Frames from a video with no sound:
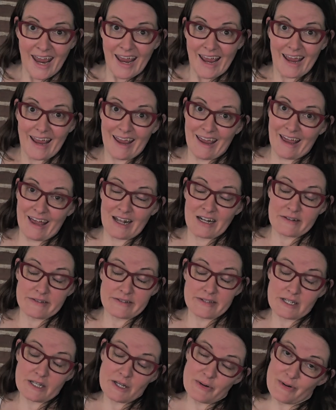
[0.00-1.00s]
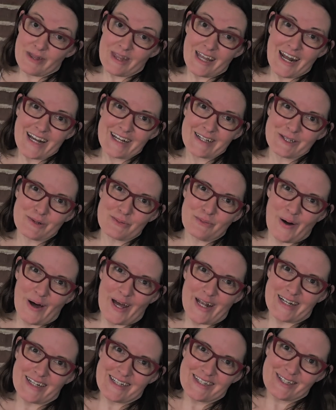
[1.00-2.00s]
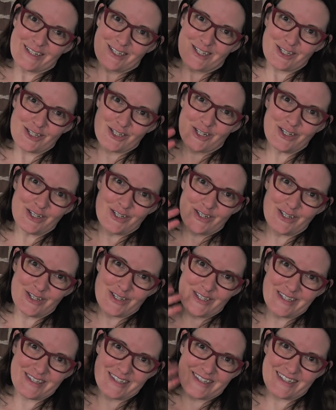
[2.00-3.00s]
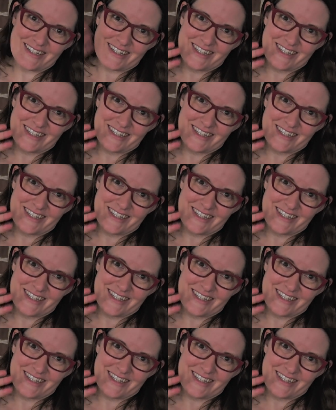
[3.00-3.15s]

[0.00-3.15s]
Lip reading: And I'll see you in the next one. Tschüss!